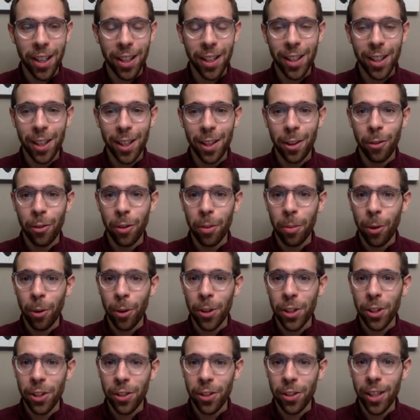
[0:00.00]
in the three
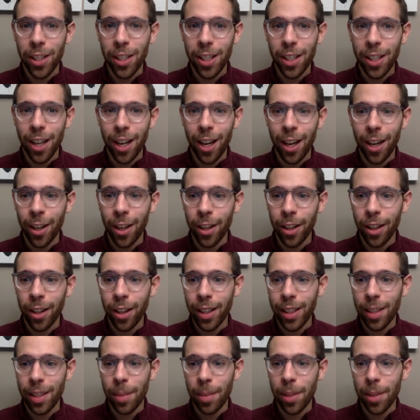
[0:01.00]
part series on the
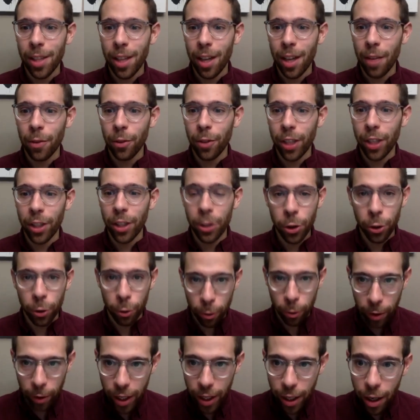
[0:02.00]
exhibits of Greek
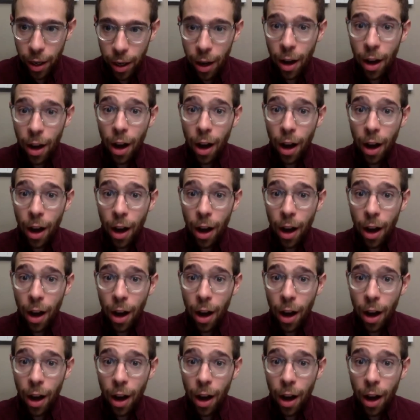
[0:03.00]
Jewry.